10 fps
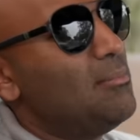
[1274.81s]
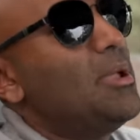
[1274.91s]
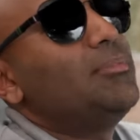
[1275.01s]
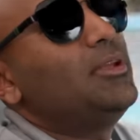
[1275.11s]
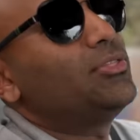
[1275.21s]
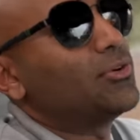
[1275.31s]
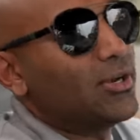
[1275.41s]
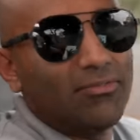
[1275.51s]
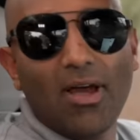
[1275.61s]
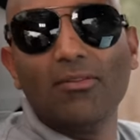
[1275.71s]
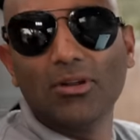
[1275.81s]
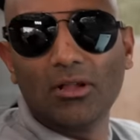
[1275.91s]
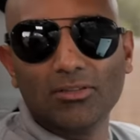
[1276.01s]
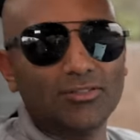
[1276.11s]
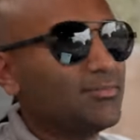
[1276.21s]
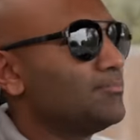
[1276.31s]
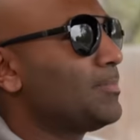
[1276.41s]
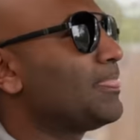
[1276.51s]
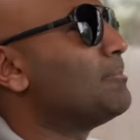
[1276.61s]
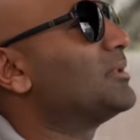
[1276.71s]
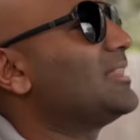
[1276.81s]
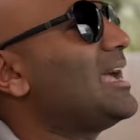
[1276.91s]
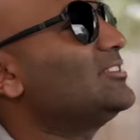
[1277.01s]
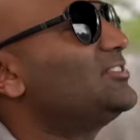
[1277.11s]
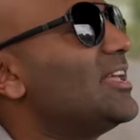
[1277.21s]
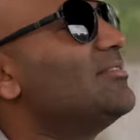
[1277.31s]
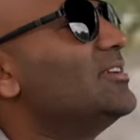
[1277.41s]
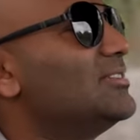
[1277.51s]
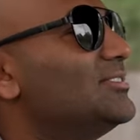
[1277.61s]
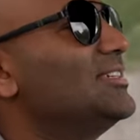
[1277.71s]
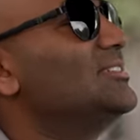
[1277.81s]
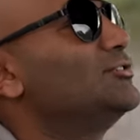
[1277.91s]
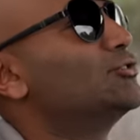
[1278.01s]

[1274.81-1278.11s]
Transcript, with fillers: maybe $35. But that savings is